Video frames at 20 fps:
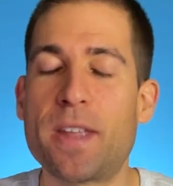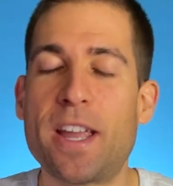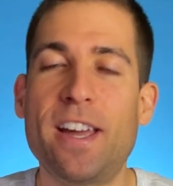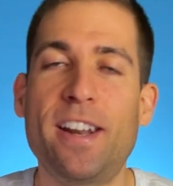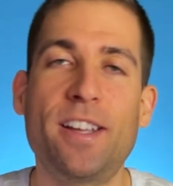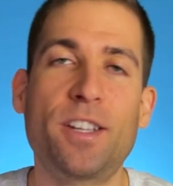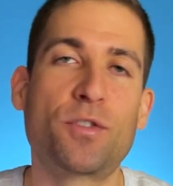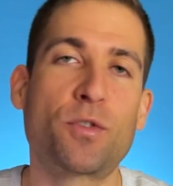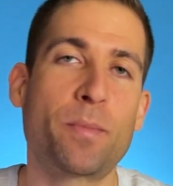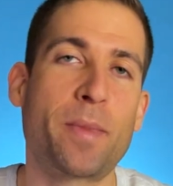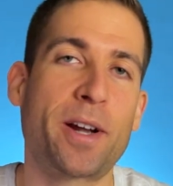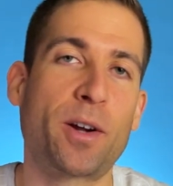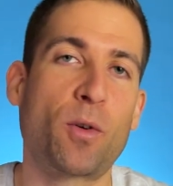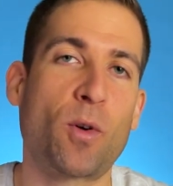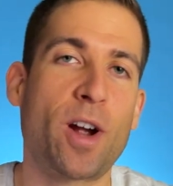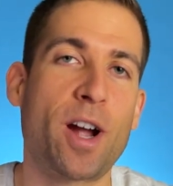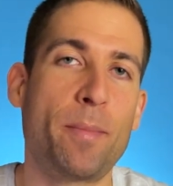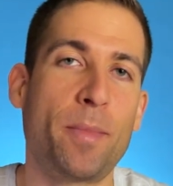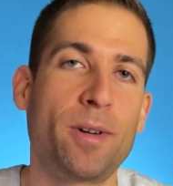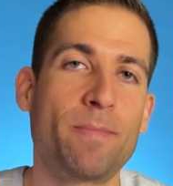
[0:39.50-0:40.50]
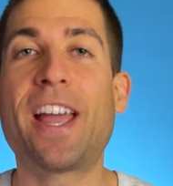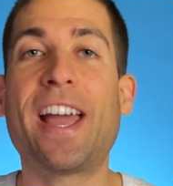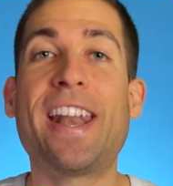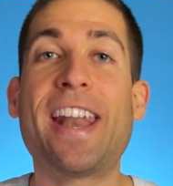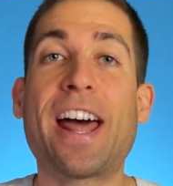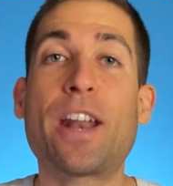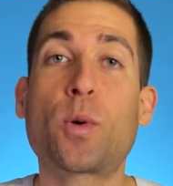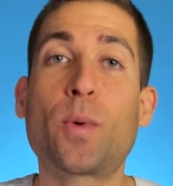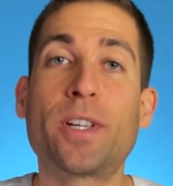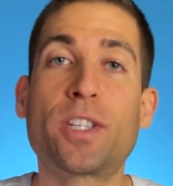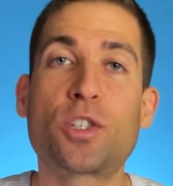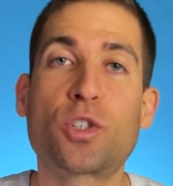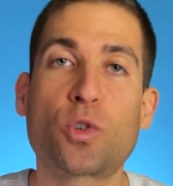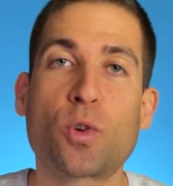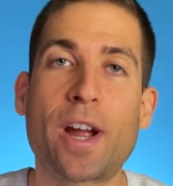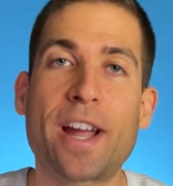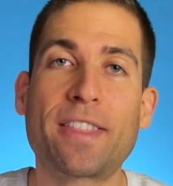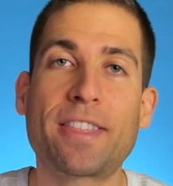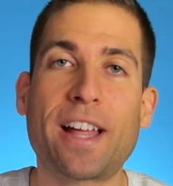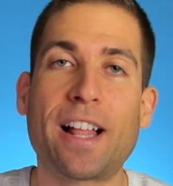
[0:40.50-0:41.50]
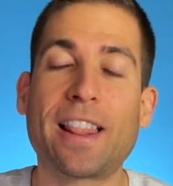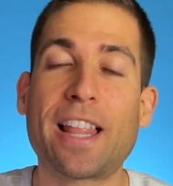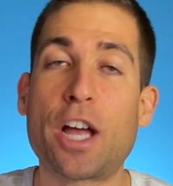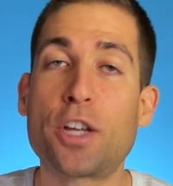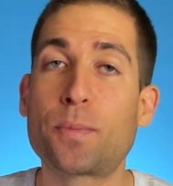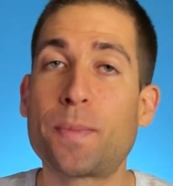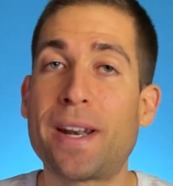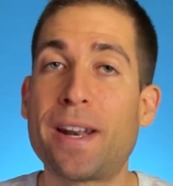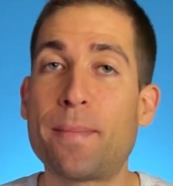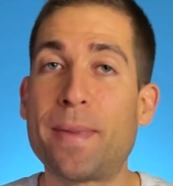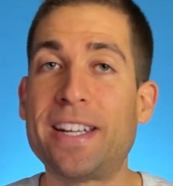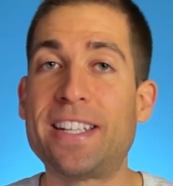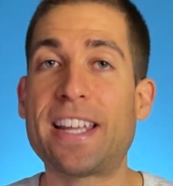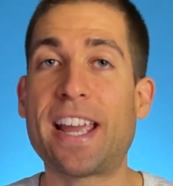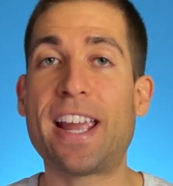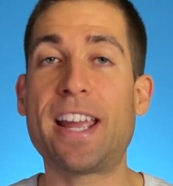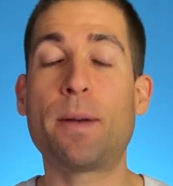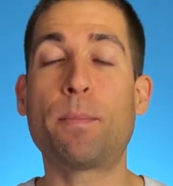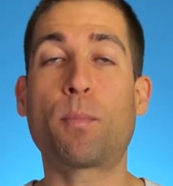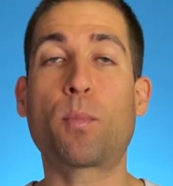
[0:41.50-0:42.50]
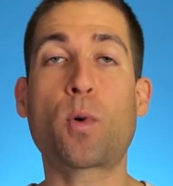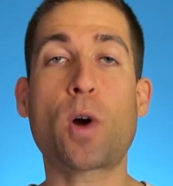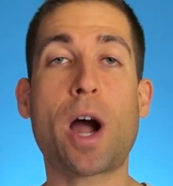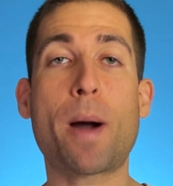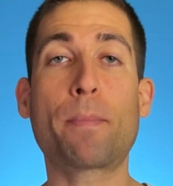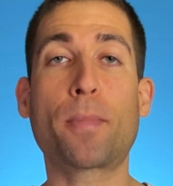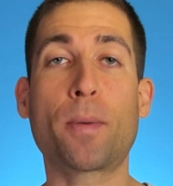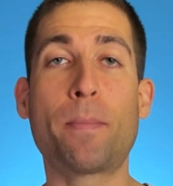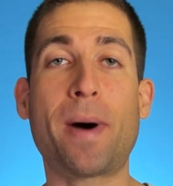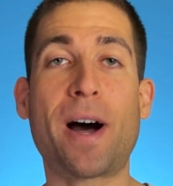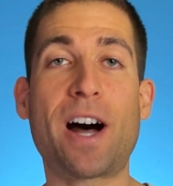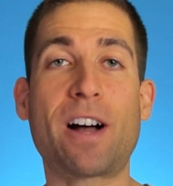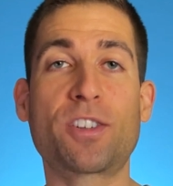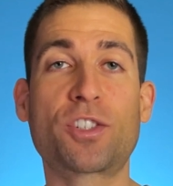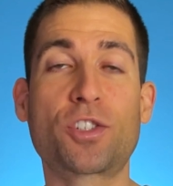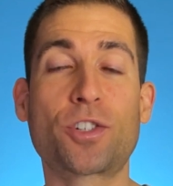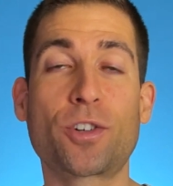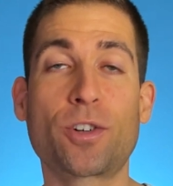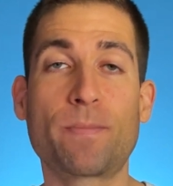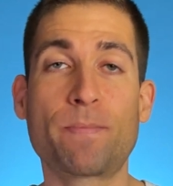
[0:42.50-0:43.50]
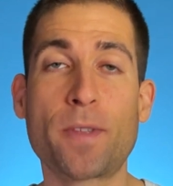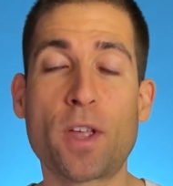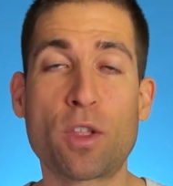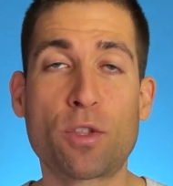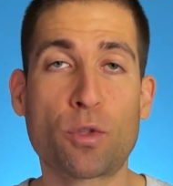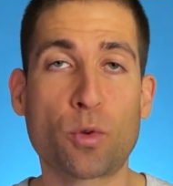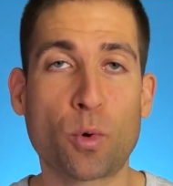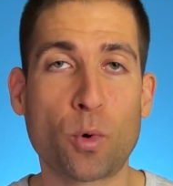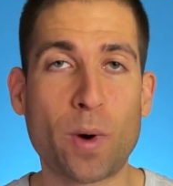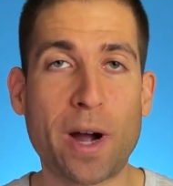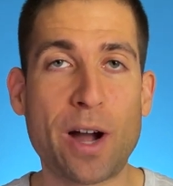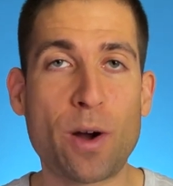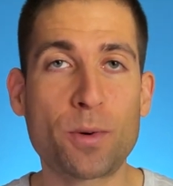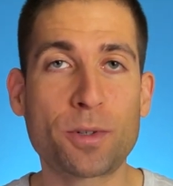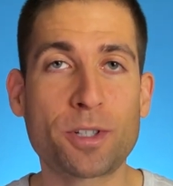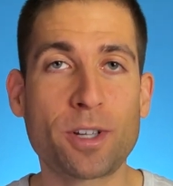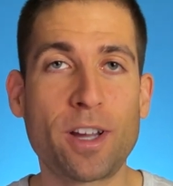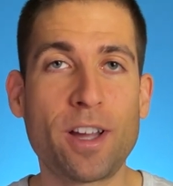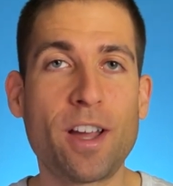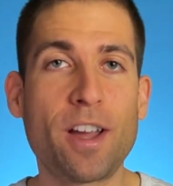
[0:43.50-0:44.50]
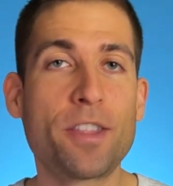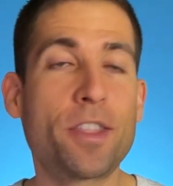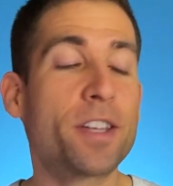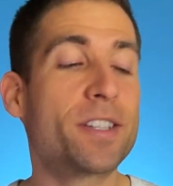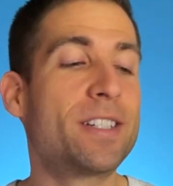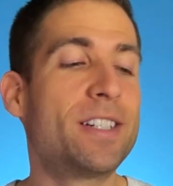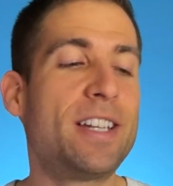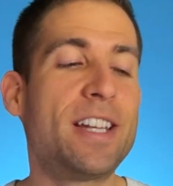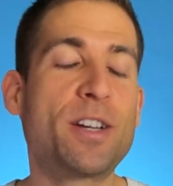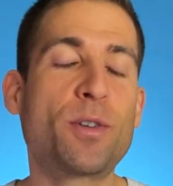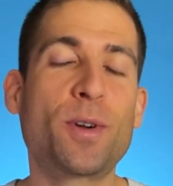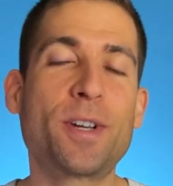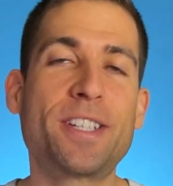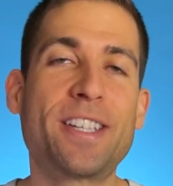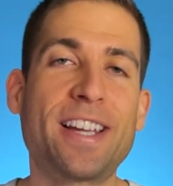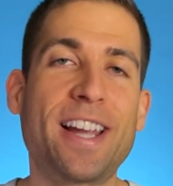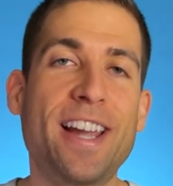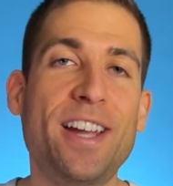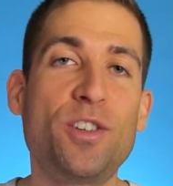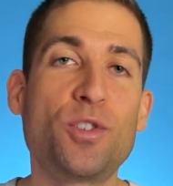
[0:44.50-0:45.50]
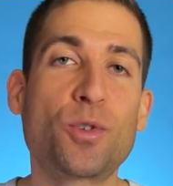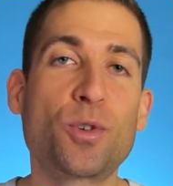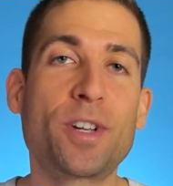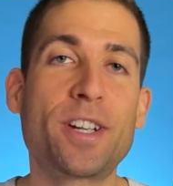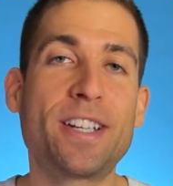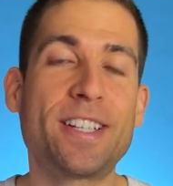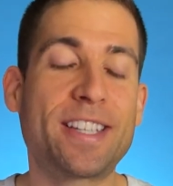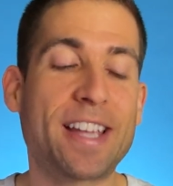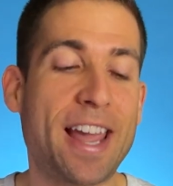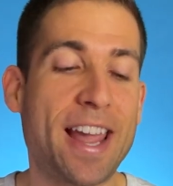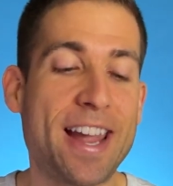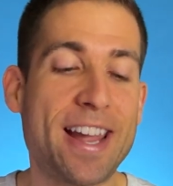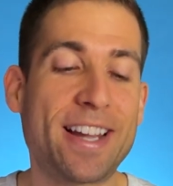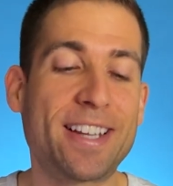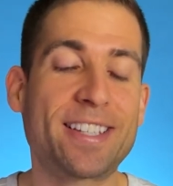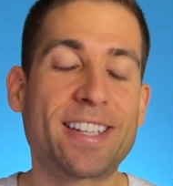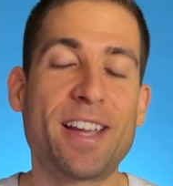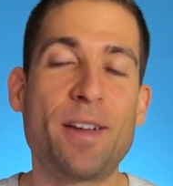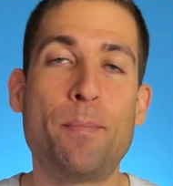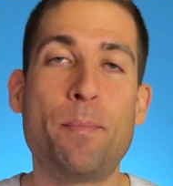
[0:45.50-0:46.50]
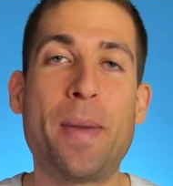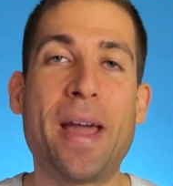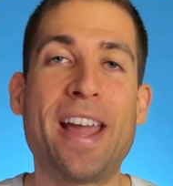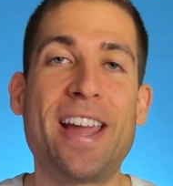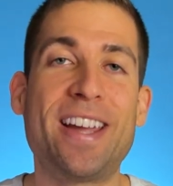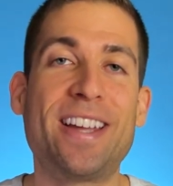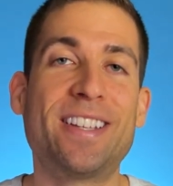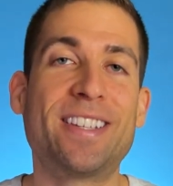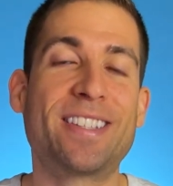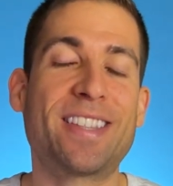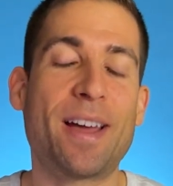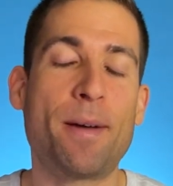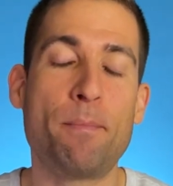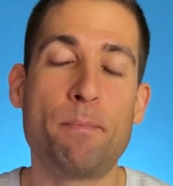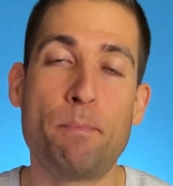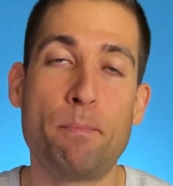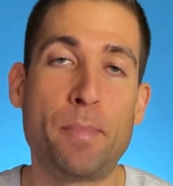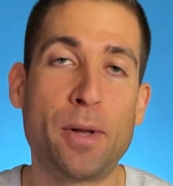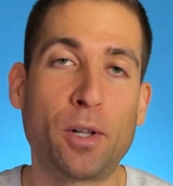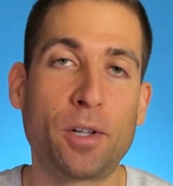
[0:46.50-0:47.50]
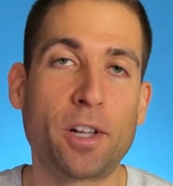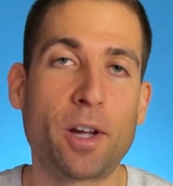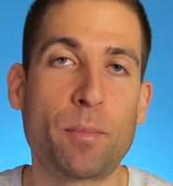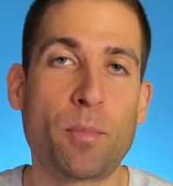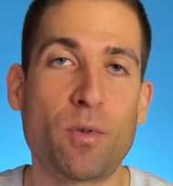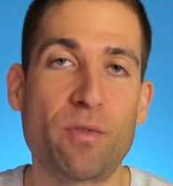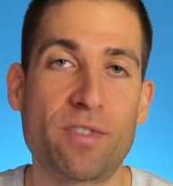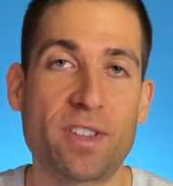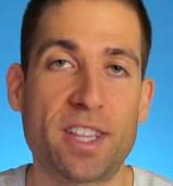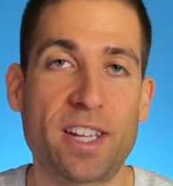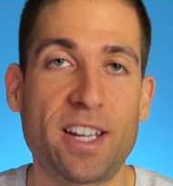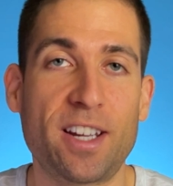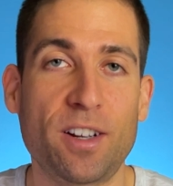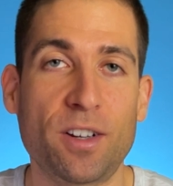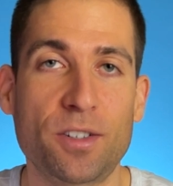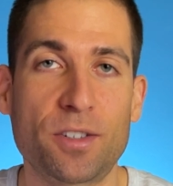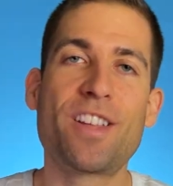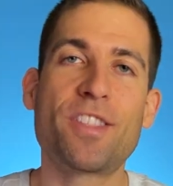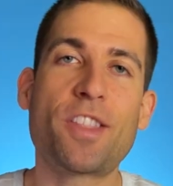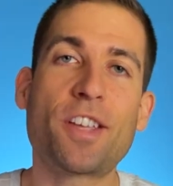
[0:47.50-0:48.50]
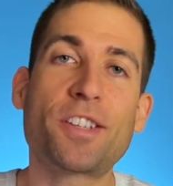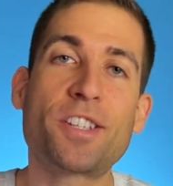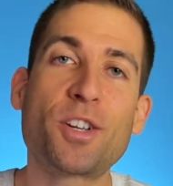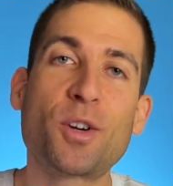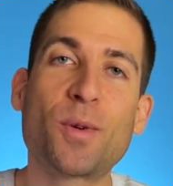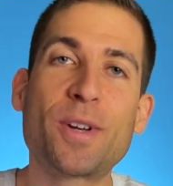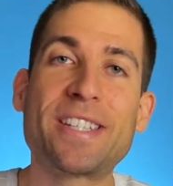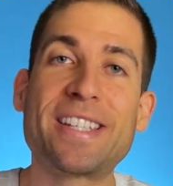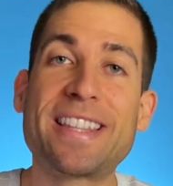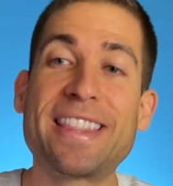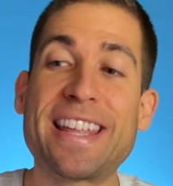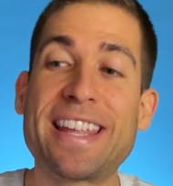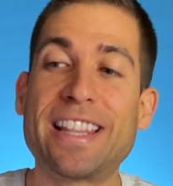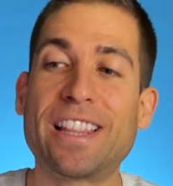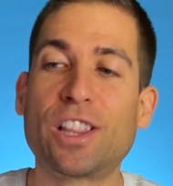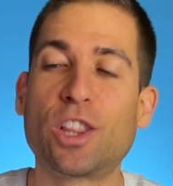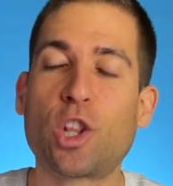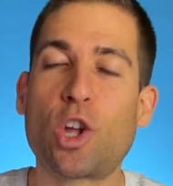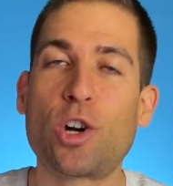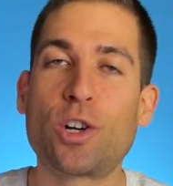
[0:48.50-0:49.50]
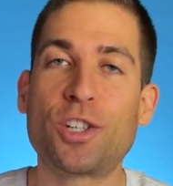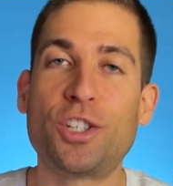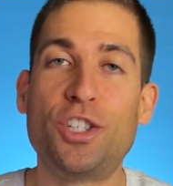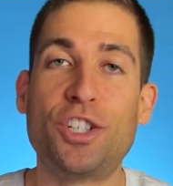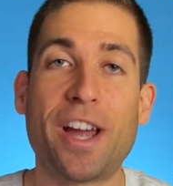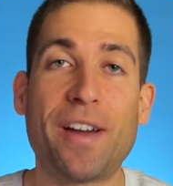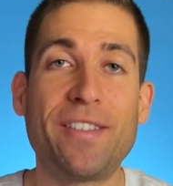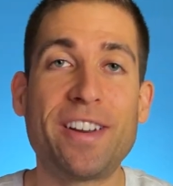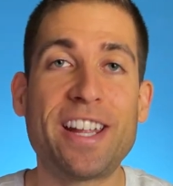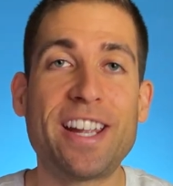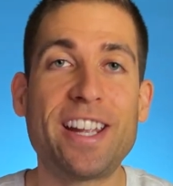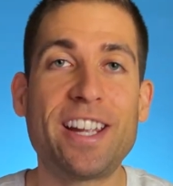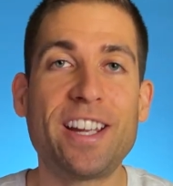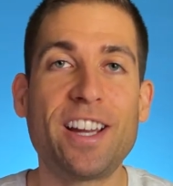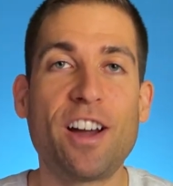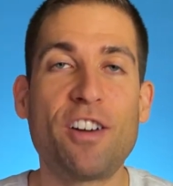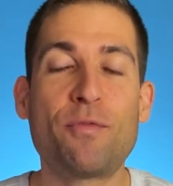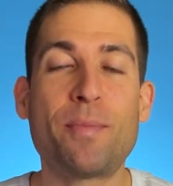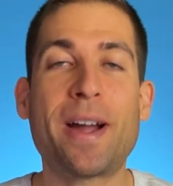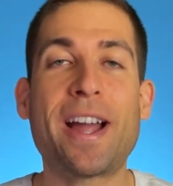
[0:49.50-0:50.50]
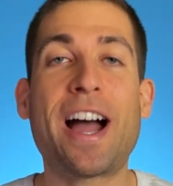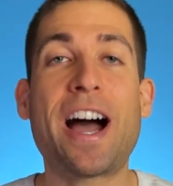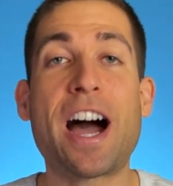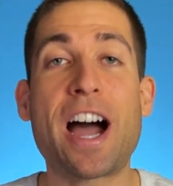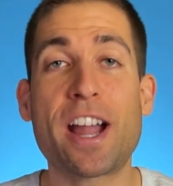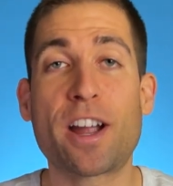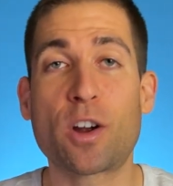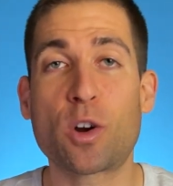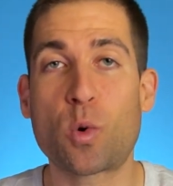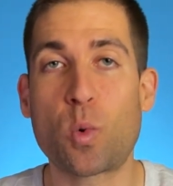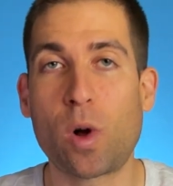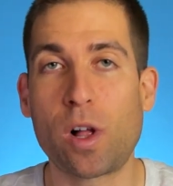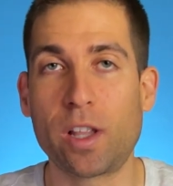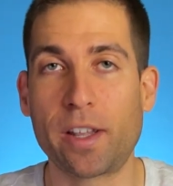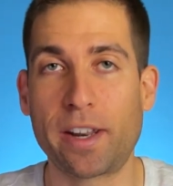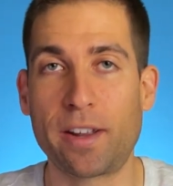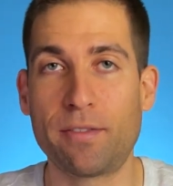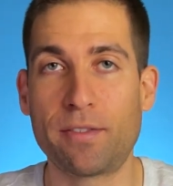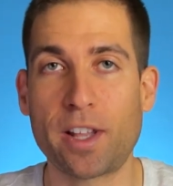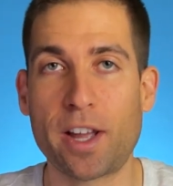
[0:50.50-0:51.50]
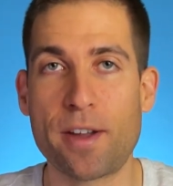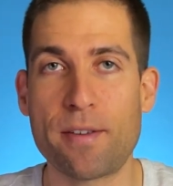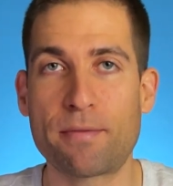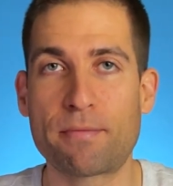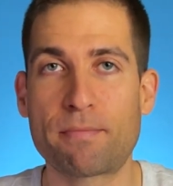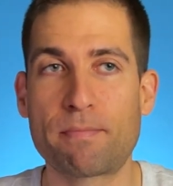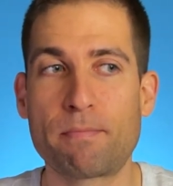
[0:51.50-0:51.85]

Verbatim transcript: it is for my grandma. Inadequate adequate strength allows me to maintain proper posture throughout, thus decreasing injuries, aches, and pains that build up over the years, thus increasing the longevity of my higher quality of life.